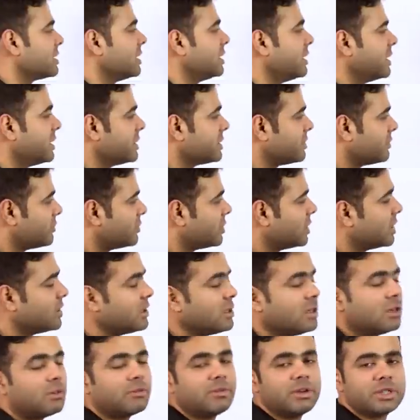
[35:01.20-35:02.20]
sullen is a word
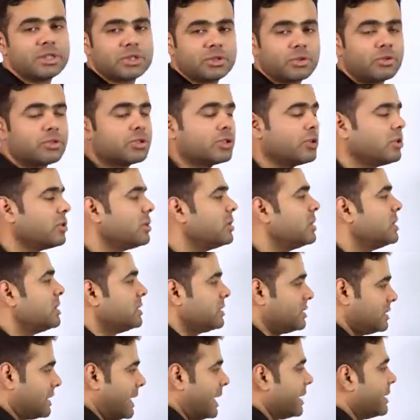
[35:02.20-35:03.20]
which shows your
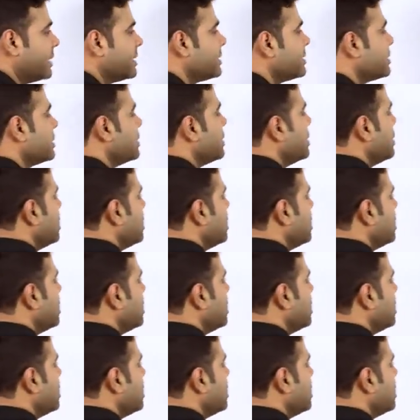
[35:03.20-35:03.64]
sadness.